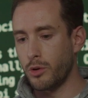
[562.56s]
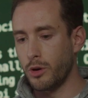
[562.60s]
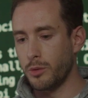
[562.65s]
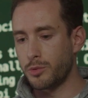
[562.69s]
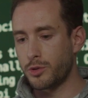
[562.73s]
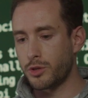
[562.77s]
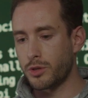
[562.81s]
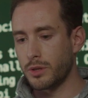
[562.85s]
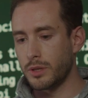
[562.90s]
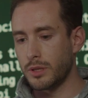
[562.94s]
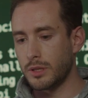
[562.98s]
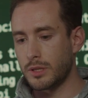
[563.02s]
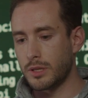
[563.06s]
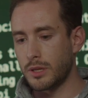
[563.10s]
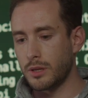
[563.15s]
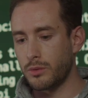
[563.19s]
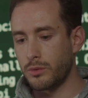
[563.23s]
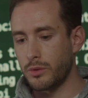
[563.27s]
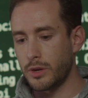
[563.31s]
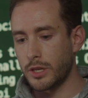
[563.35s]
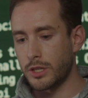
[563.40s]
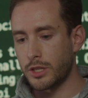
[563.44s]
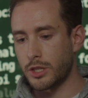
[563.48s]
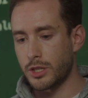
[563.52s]
Opportunity
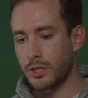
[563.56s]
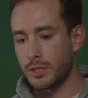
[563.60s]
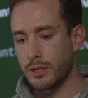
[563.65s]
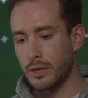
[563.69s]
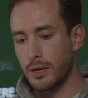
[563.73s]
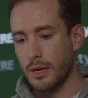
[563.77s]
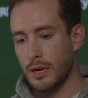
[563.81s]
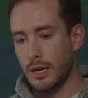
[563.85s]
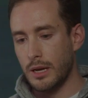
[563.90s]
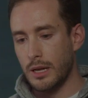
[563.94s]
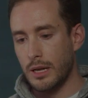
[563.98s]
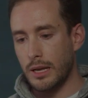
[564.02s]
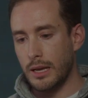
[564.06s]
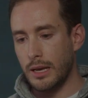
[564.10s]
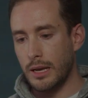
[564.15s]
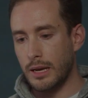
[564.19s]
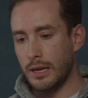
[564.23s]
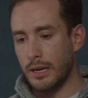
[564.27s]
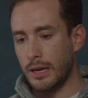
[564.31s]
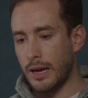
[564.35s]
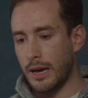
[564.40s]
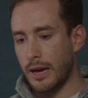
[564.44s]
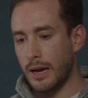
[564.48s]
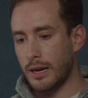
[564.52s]
Enriched.
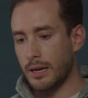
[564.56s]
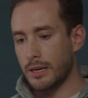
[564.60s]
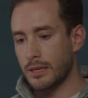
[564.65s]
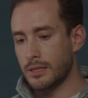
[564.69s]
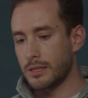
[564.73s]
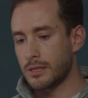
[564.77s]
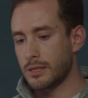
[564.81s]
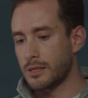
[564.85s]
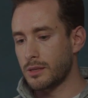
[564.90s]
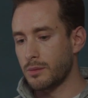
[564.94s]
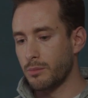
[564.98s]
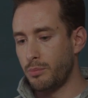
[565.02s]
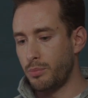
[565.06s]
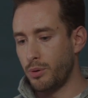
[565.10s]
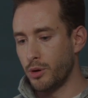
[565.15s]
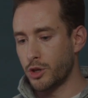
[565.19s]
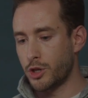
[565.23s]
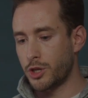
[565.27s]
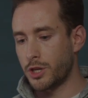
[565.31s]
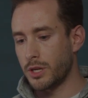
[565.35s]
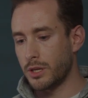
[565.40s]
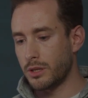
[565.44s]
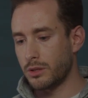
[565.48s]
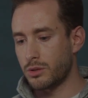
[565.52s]
It has
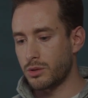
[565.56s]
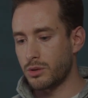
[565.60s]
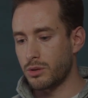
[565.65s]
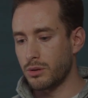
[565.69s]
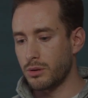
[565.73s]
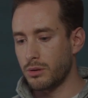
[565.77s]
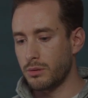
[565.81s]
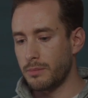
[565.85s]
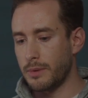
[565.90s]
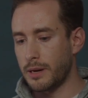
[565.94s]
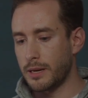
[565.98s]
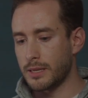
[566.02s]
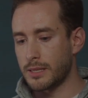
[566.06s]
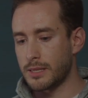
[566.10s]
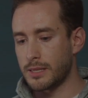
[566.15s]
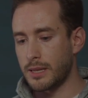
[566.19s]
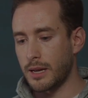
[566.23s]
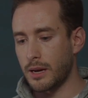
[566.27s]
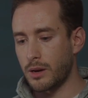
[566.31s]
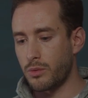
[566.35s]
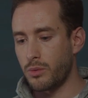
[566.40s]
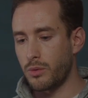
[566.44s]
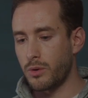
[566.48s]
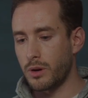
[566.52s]
pushed it to my
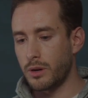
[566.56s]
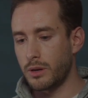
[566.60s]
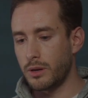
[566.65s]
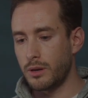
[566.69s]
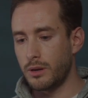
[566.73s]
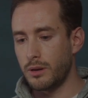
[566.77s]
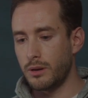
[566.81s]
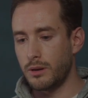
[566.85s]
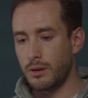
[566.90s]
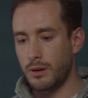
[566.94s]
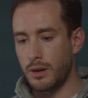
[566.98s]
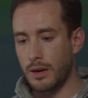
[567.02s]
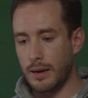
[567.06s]
StackOne